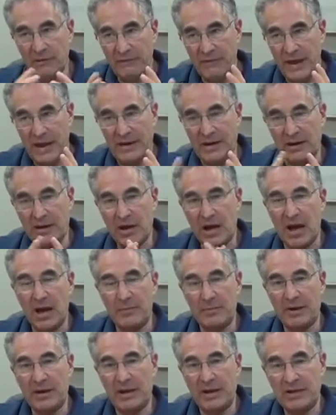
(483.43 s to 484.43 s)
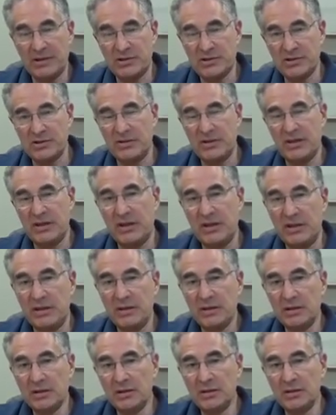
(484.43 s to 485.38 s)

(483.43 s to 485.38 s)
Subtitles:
That accommodates the